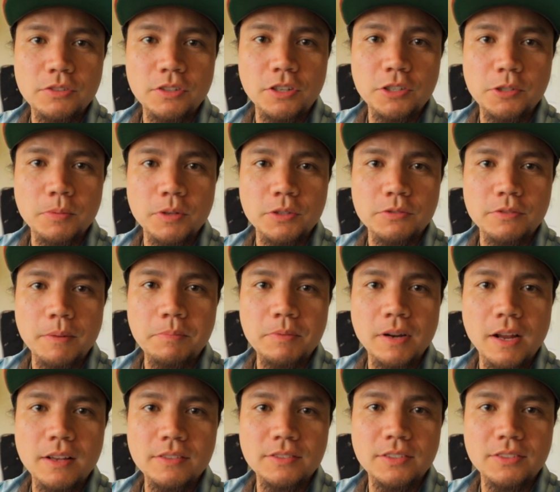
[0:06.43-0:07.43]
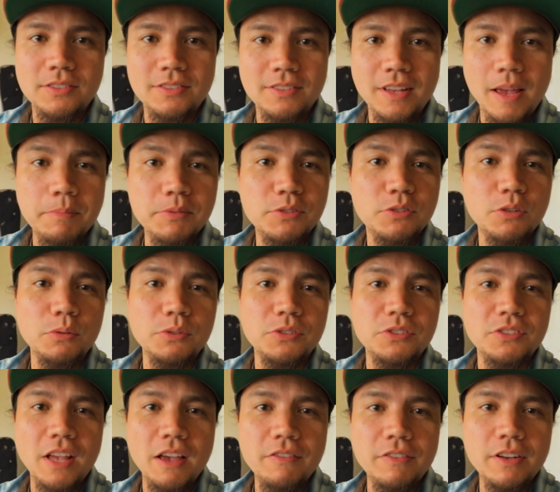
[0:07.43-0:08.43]
Searchable as Reptiles. This is episode
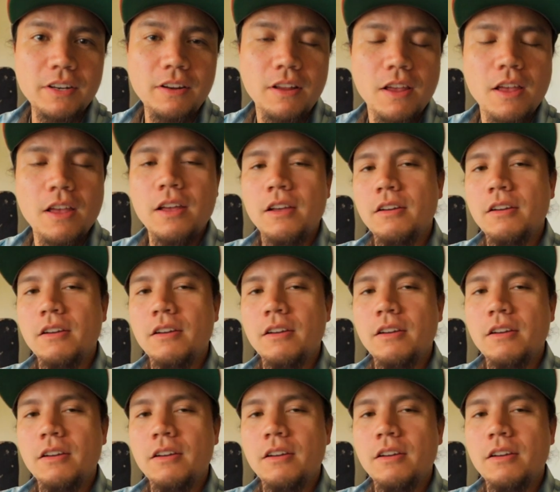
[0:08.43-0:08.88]
7.